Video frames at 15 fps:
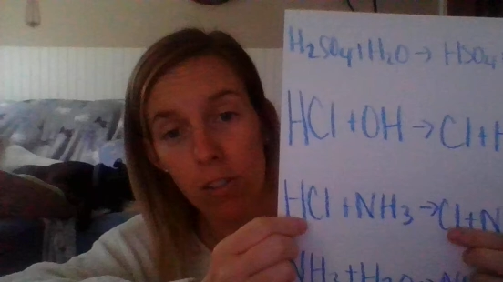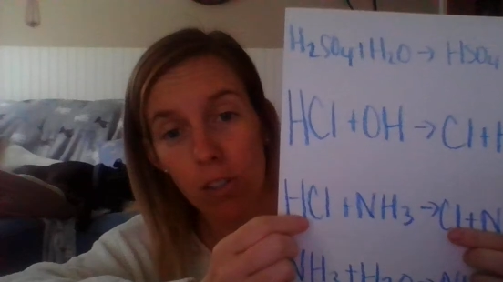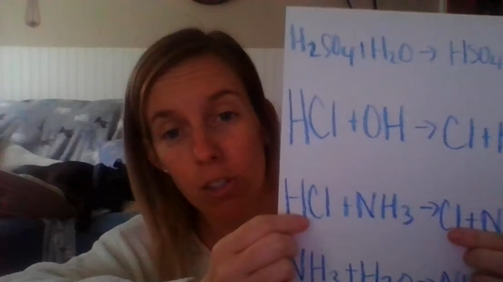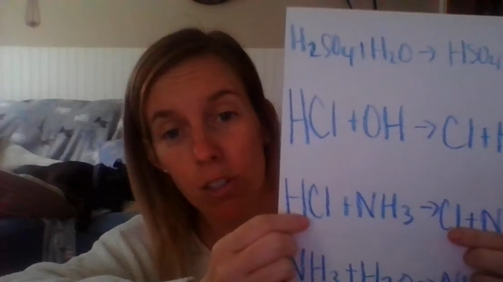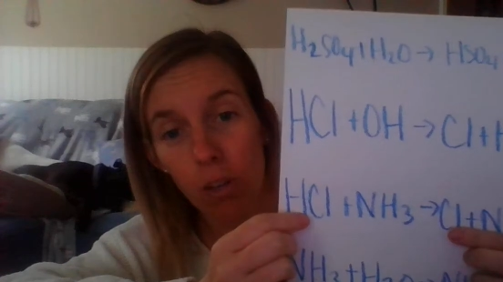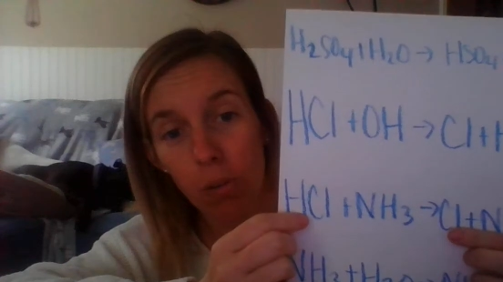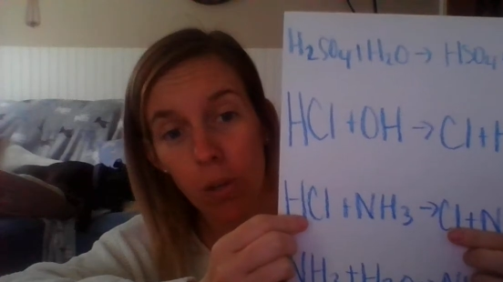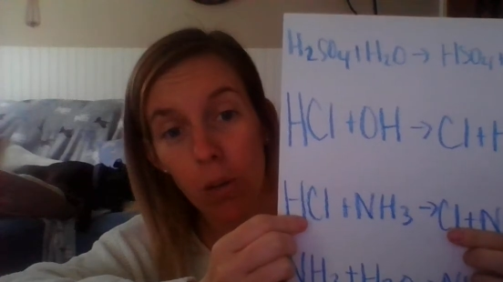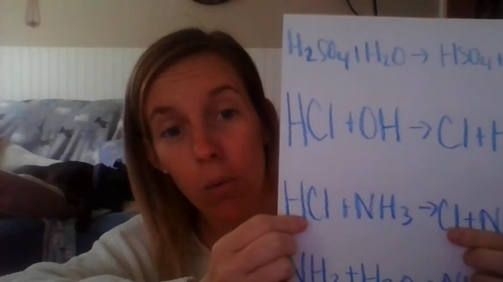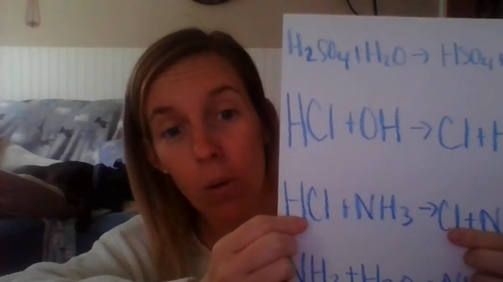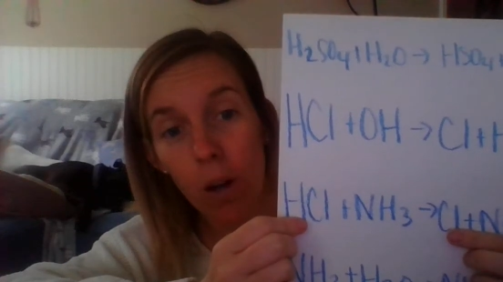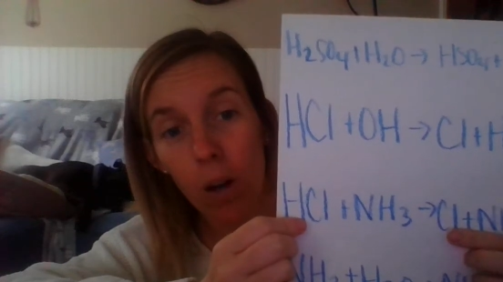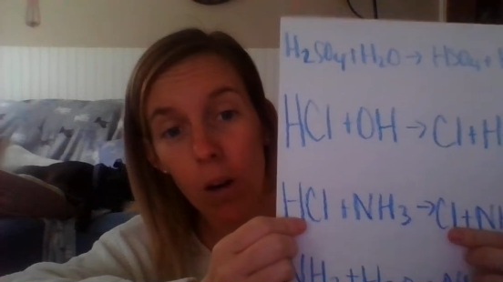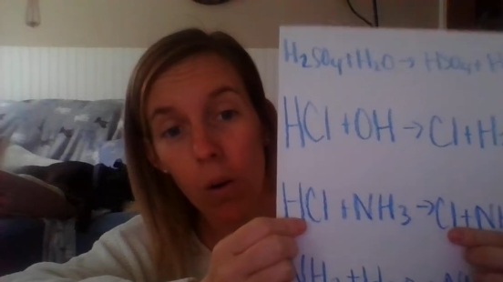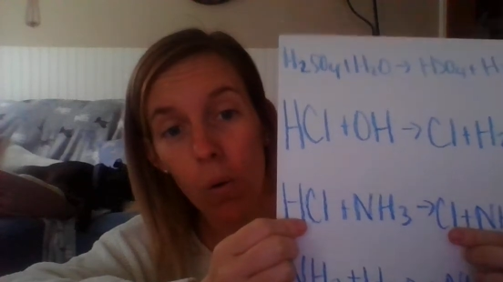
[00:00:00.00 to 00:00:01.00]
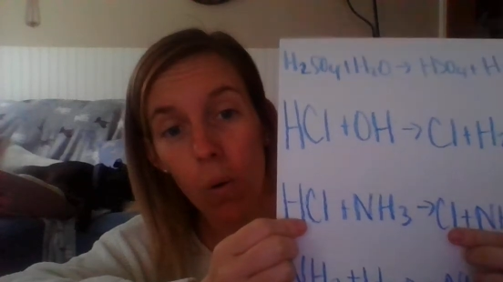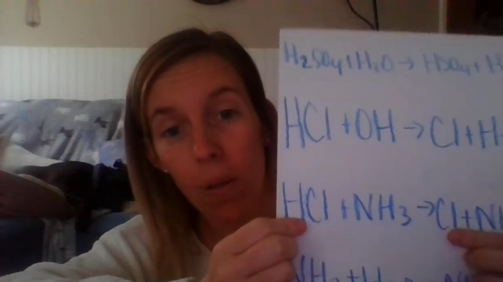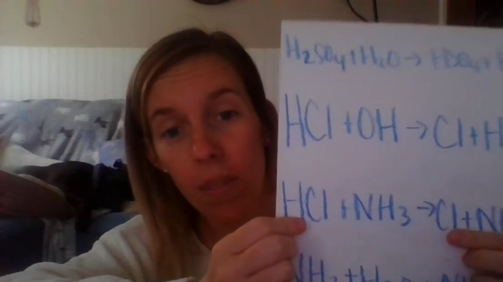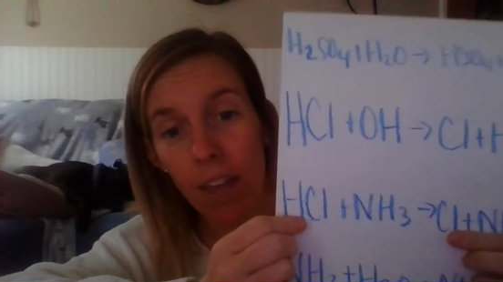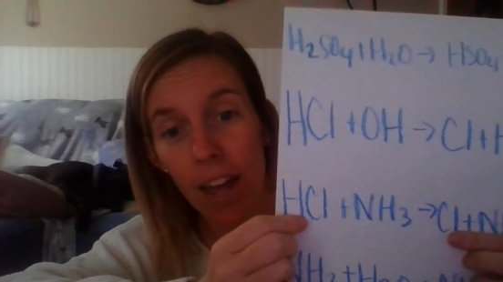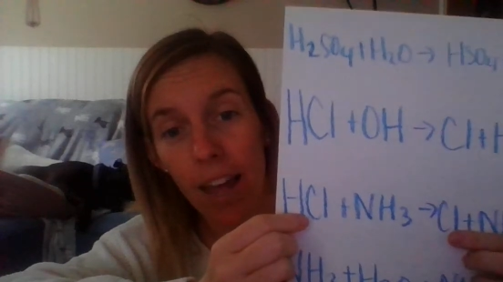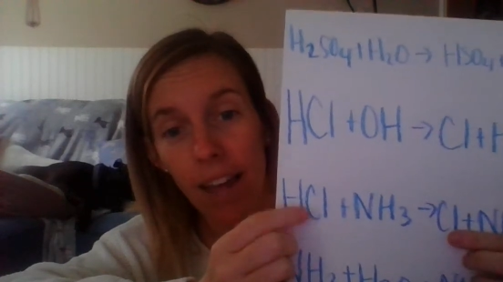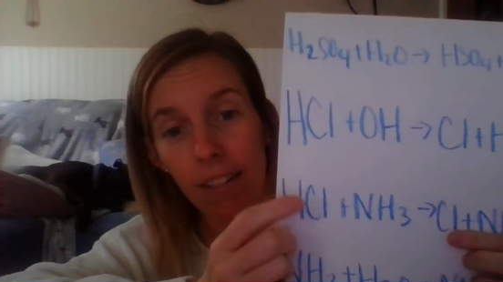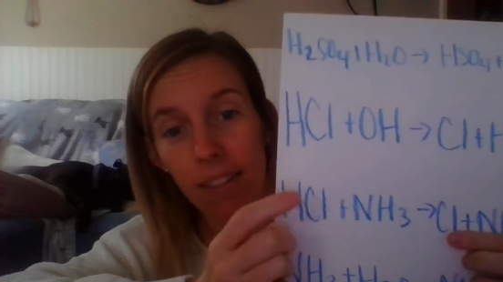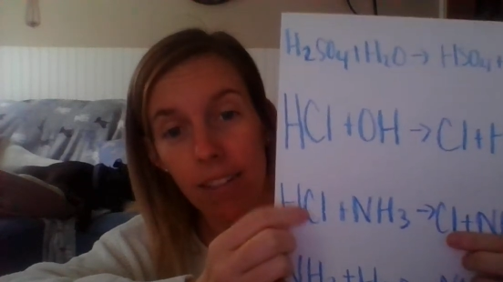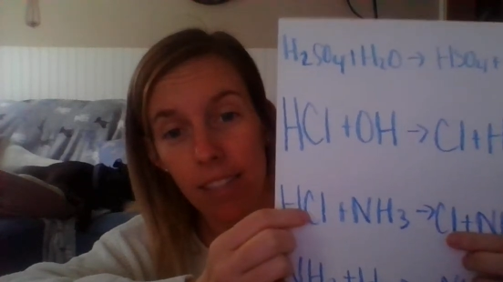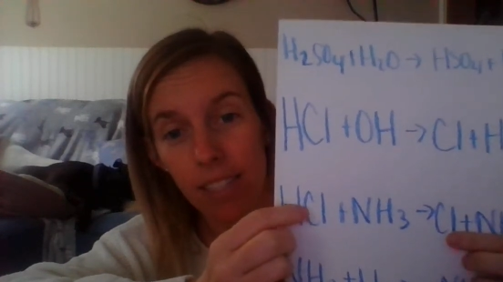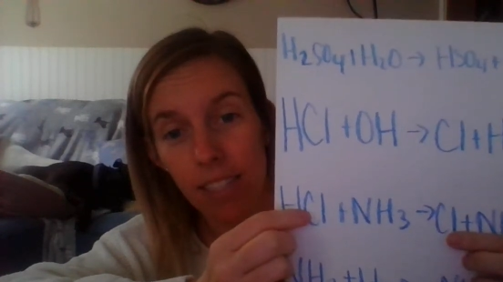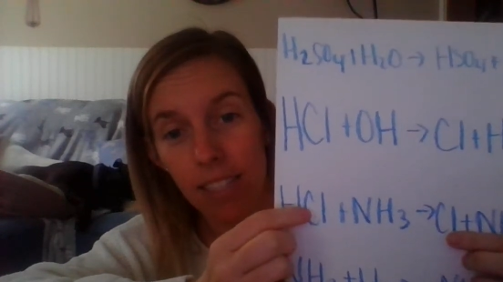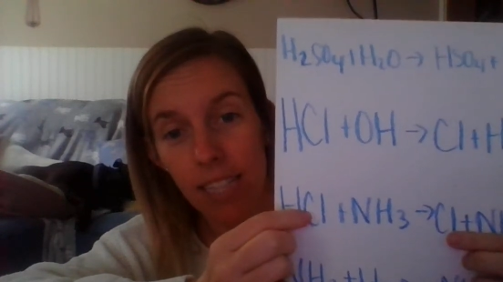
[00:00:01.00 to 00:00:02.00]
so you know that
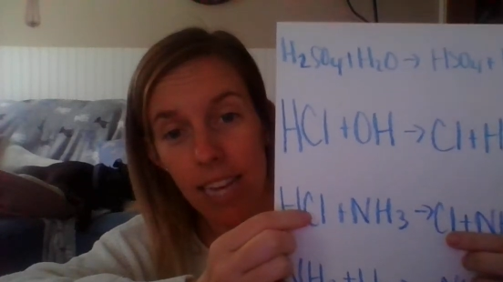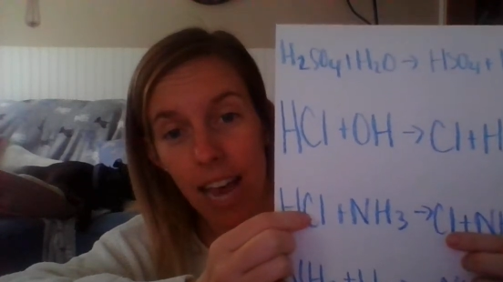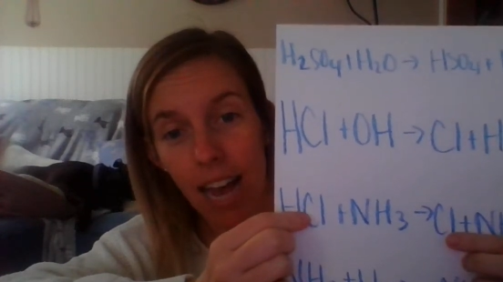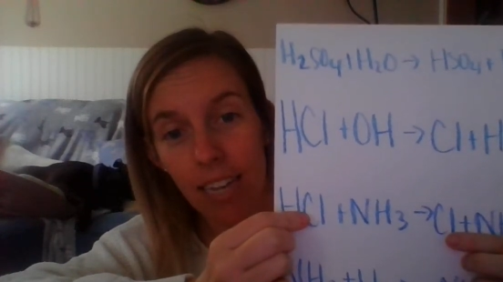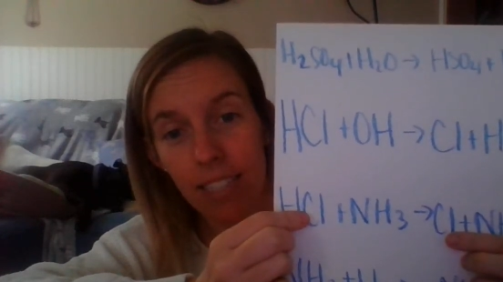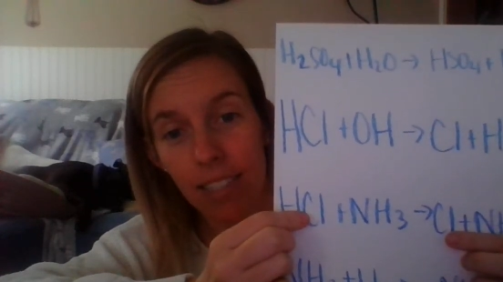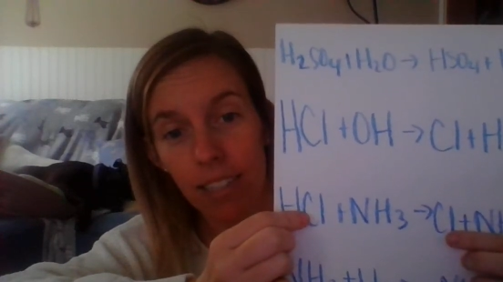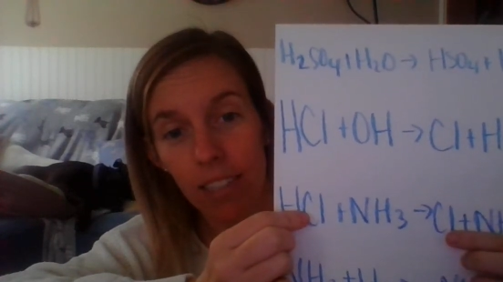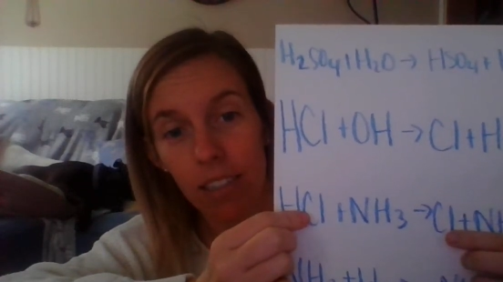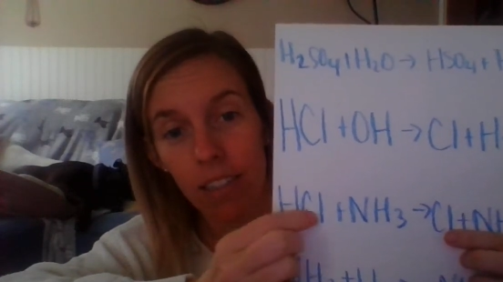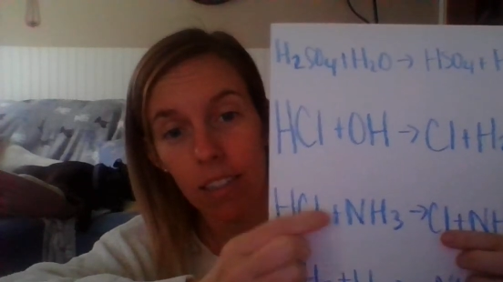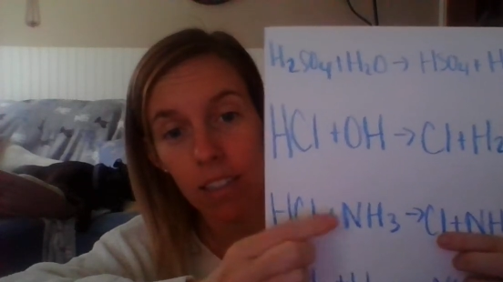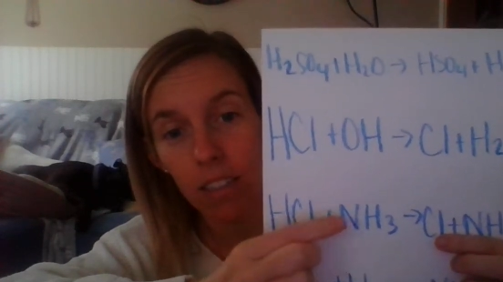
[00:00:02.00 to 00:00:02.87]
this is the acid